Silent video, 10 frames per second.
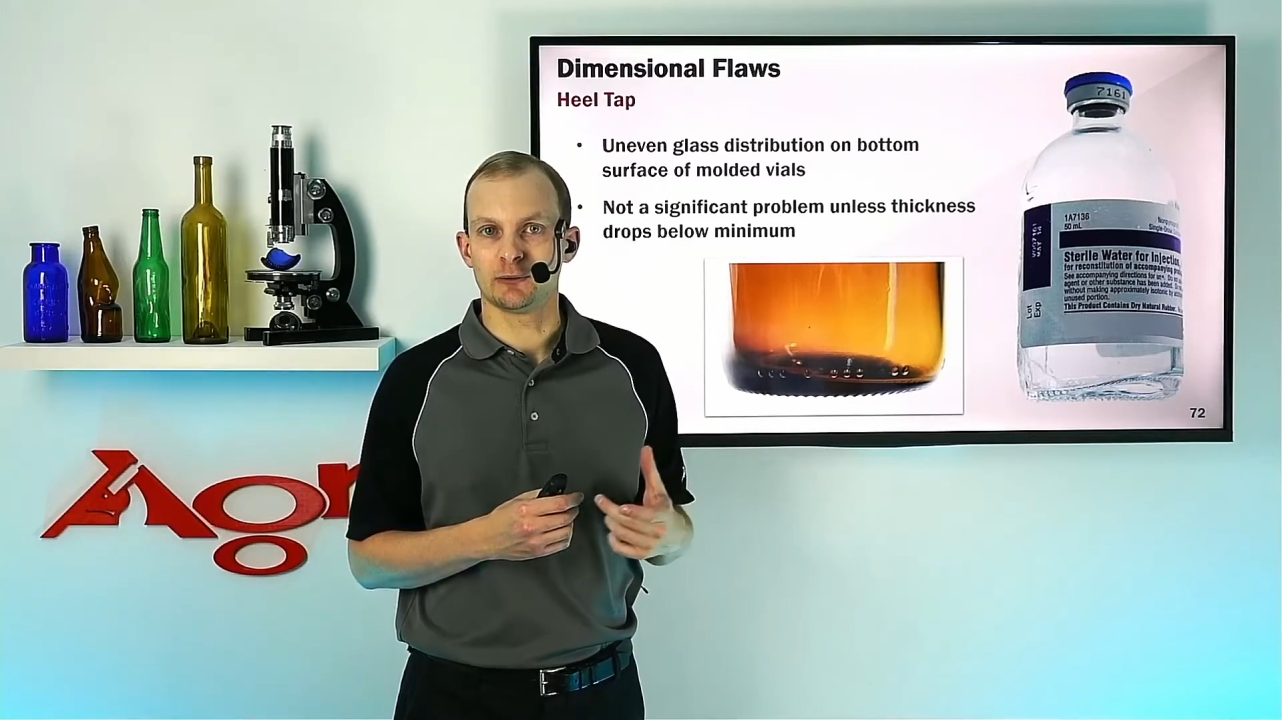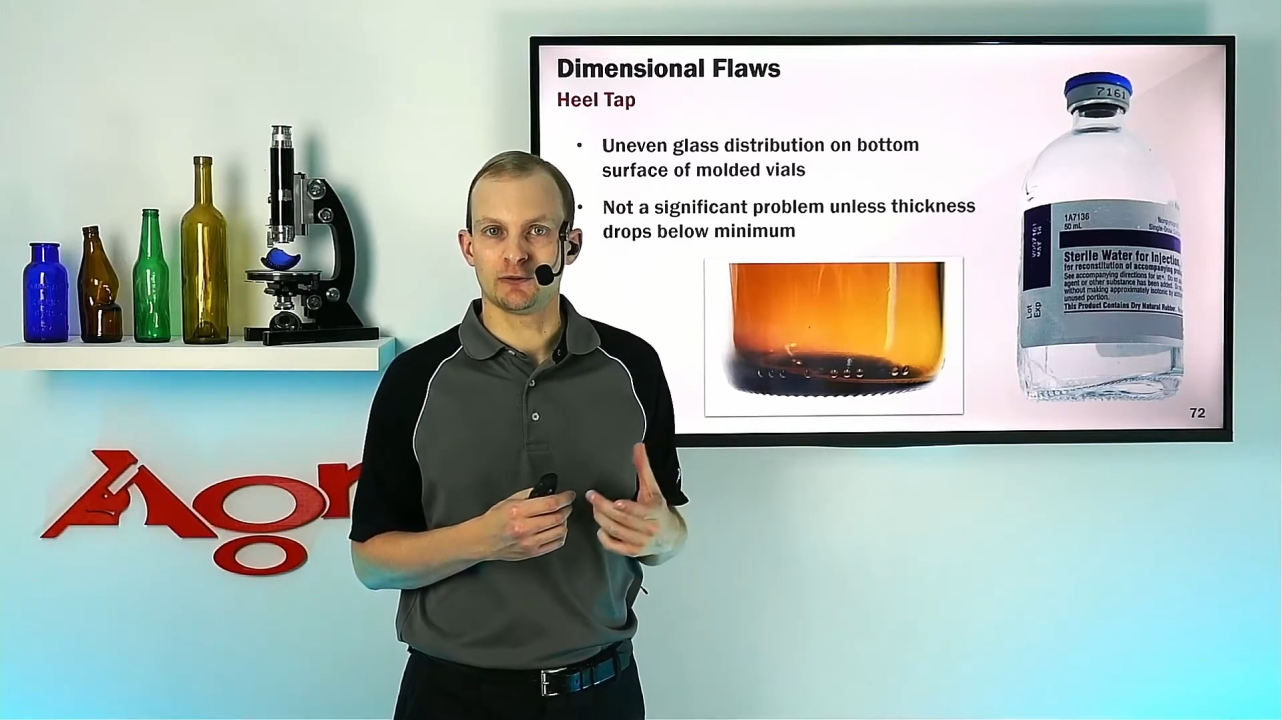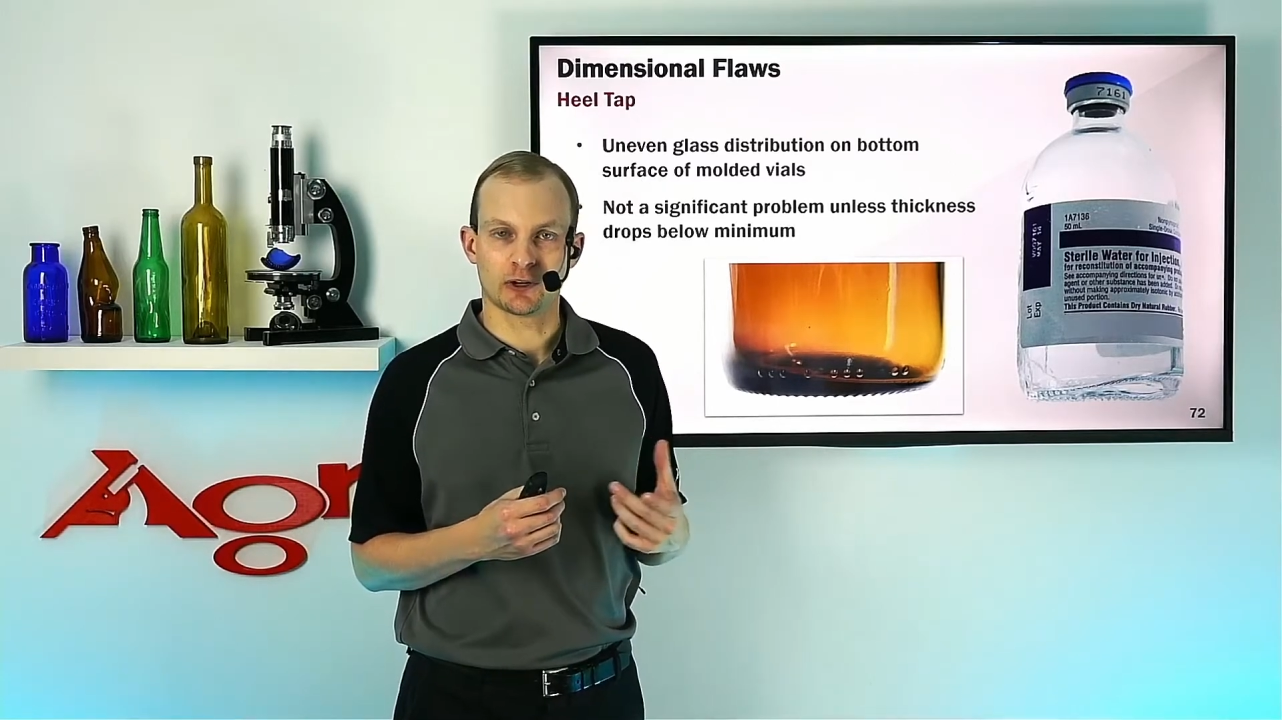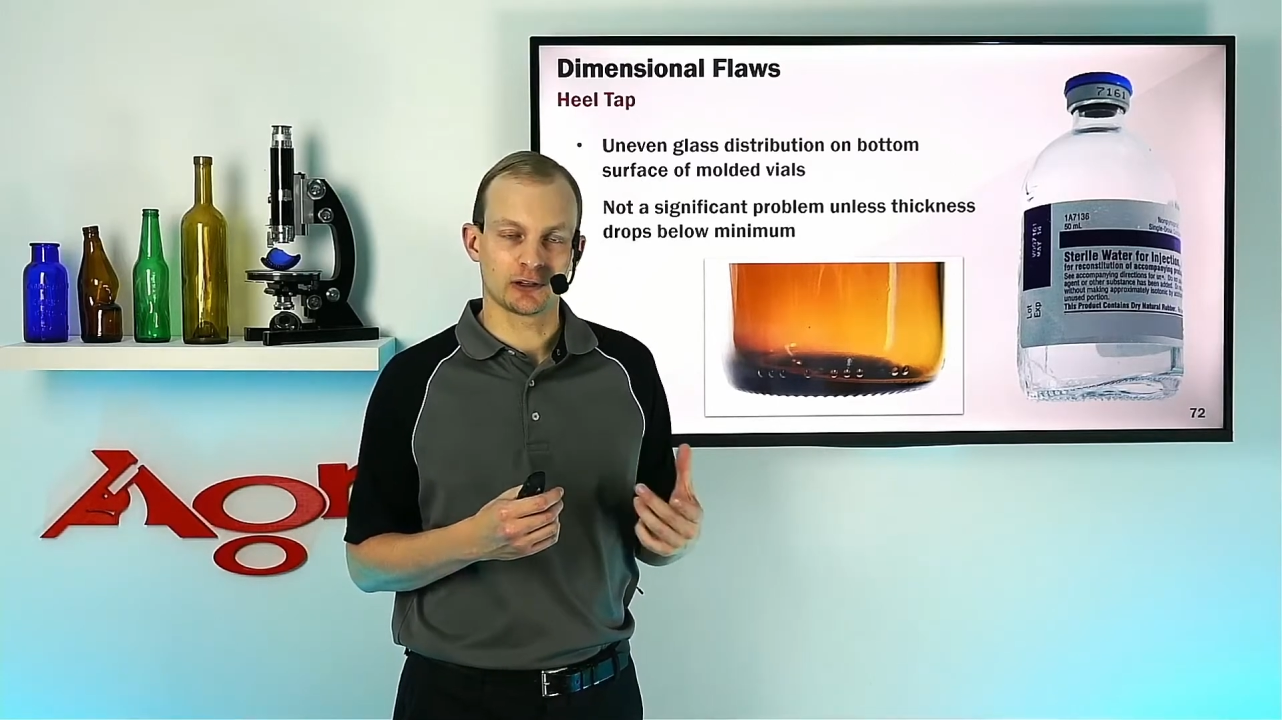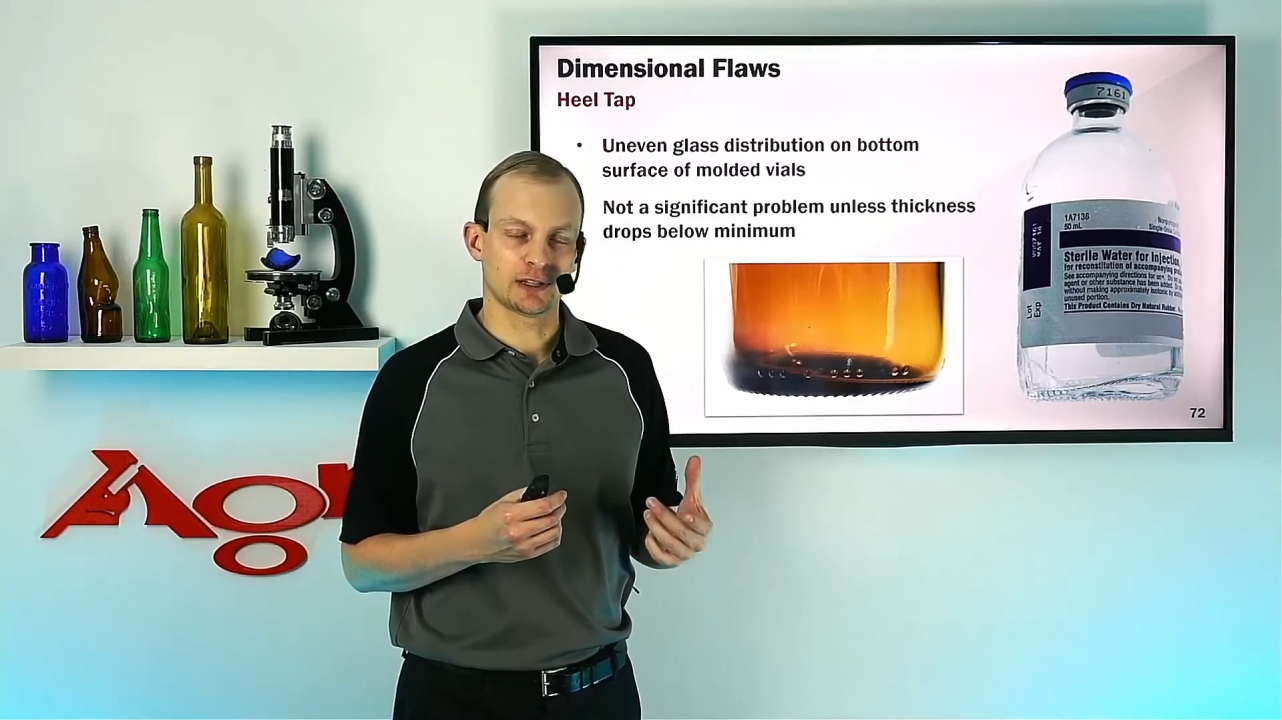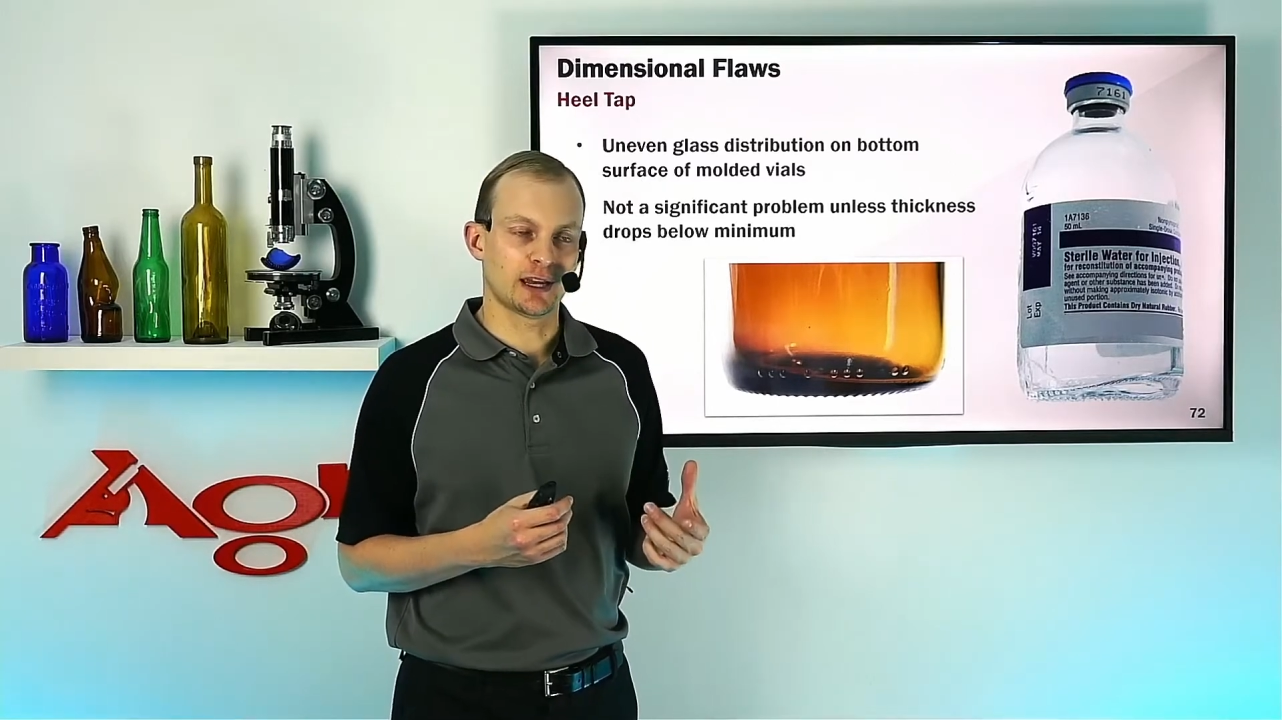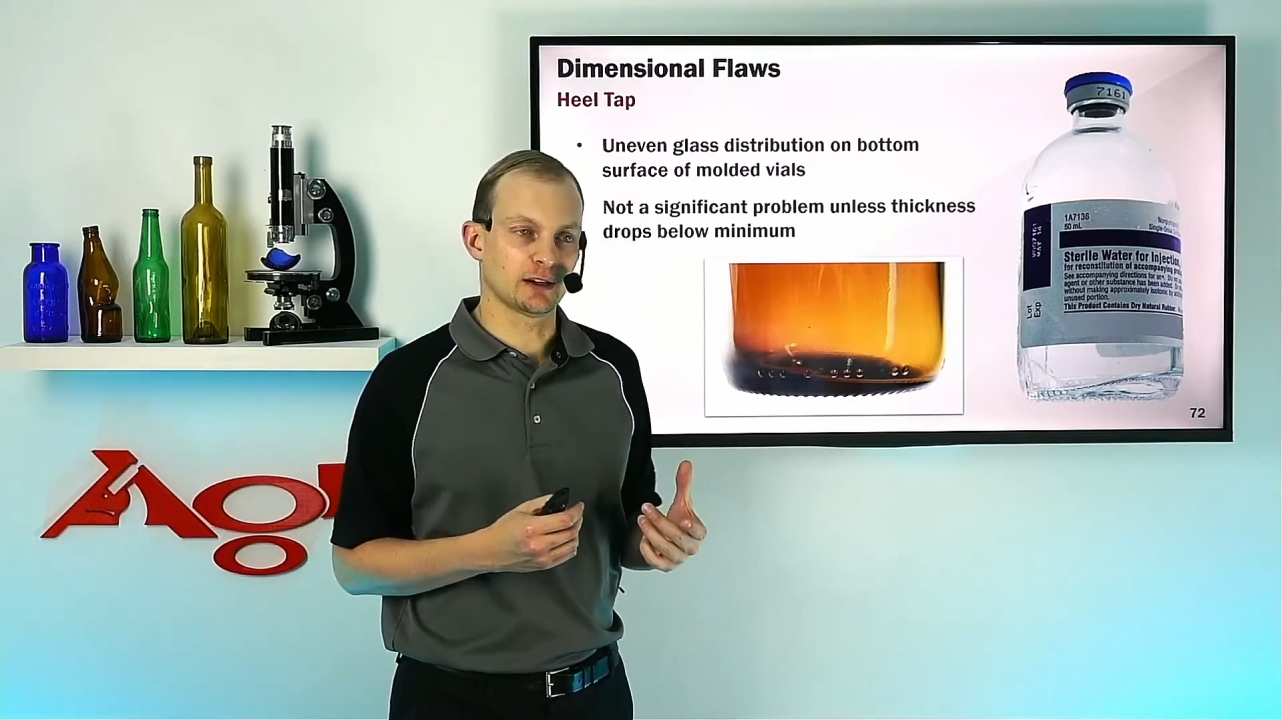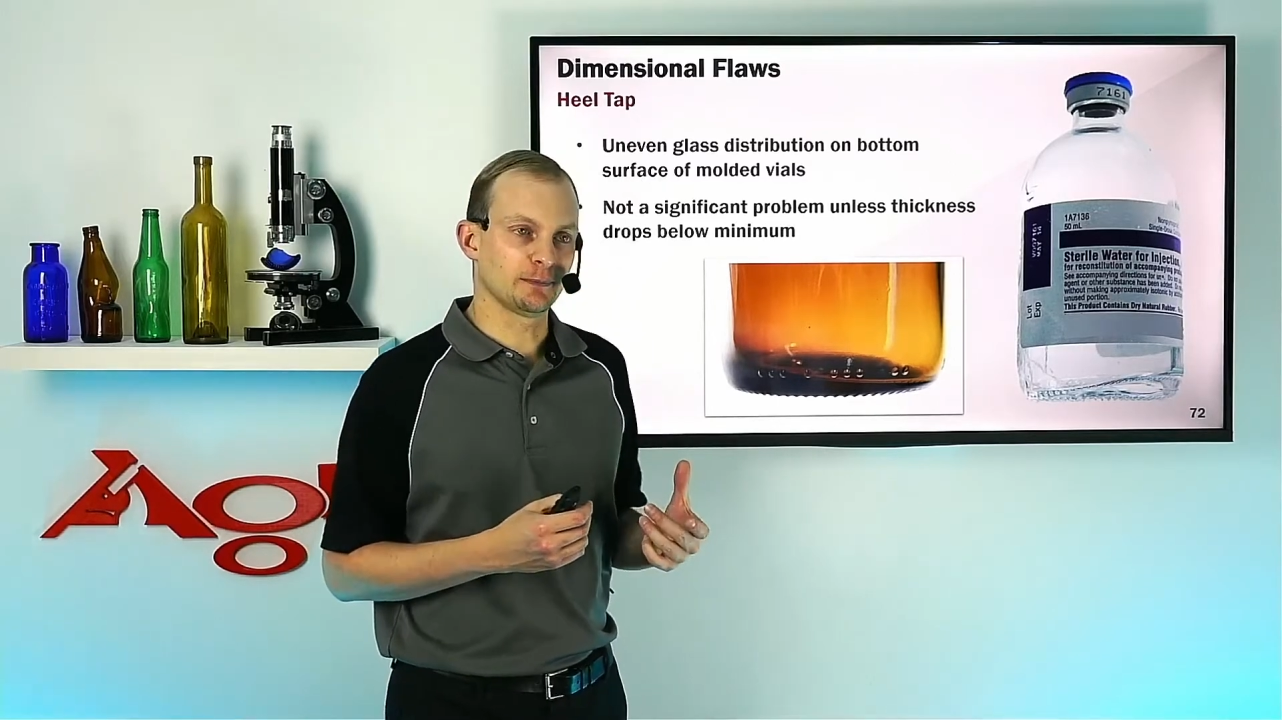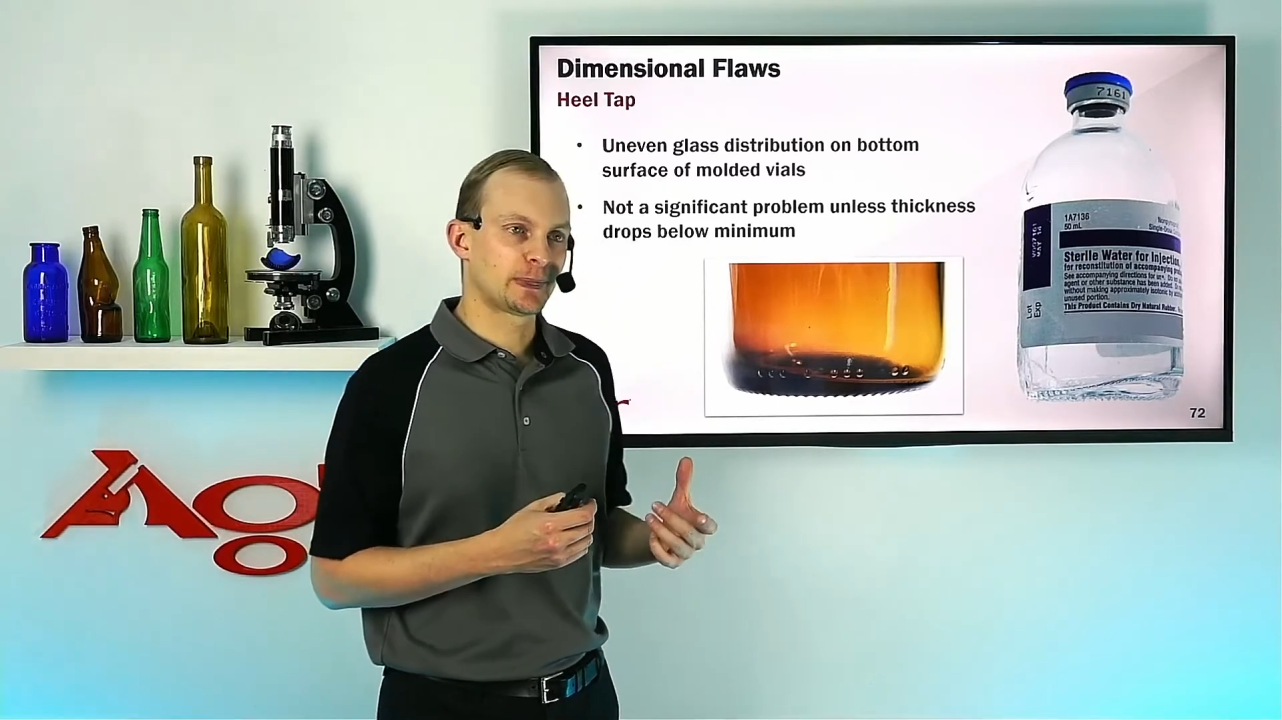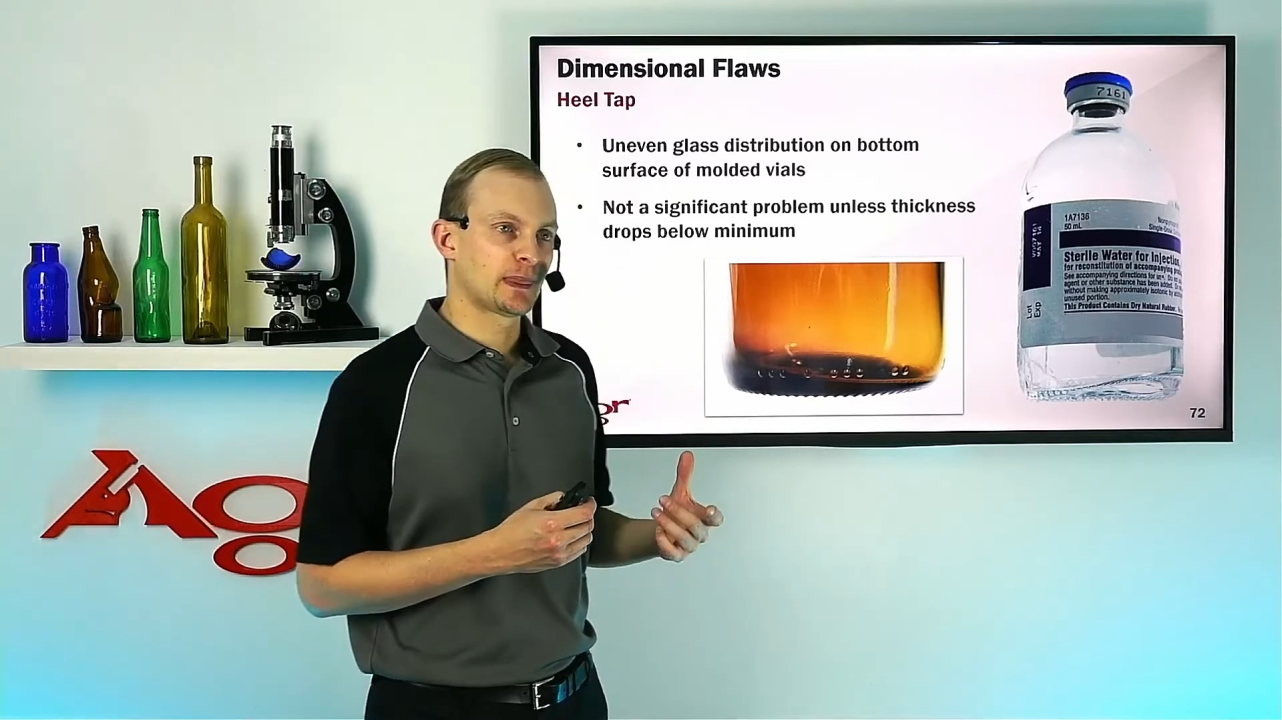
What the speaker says: of our container.